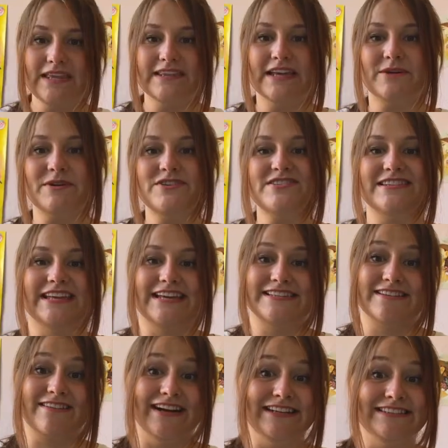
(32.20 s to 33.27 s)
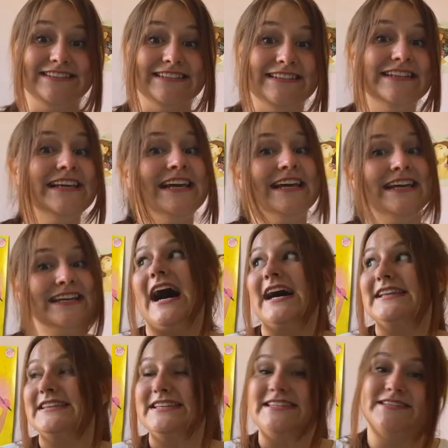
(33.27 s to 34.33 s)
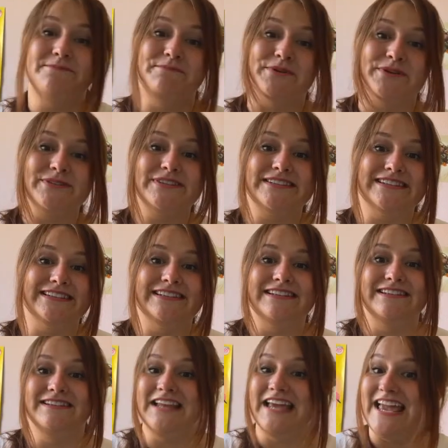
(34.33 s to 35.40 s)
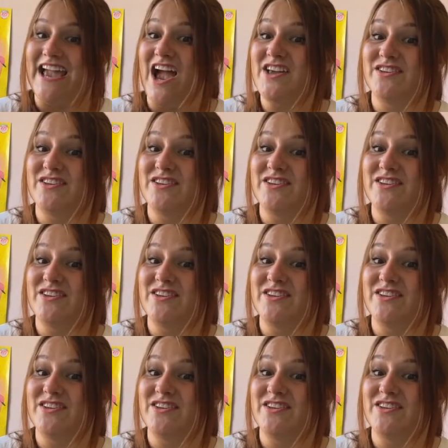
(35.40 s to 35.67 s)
The question has arisen, did the person